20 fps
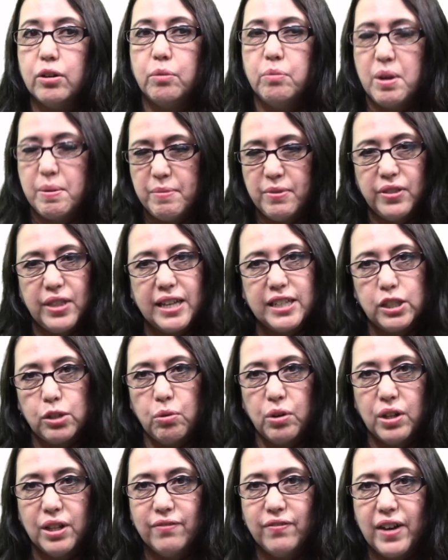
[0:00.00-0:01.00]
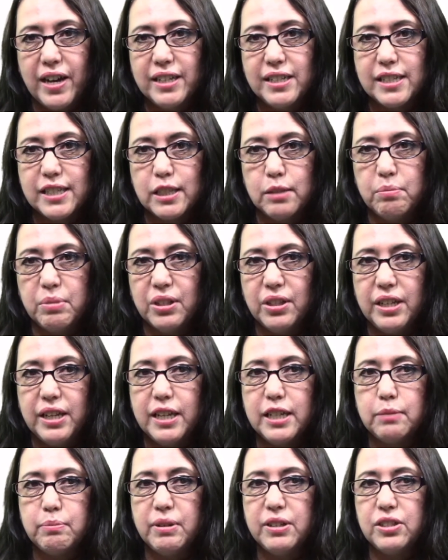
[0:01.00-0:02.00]
remember that's qualified disability
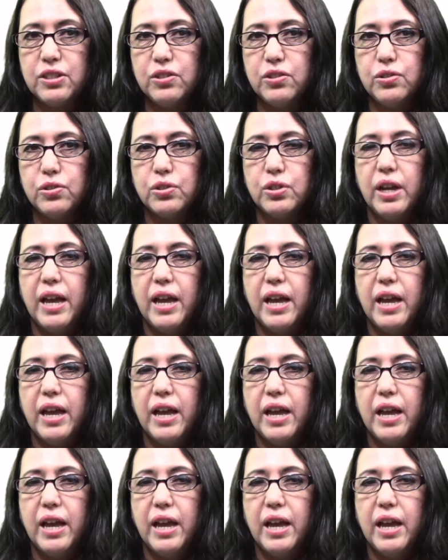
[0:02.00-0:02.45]
expenses,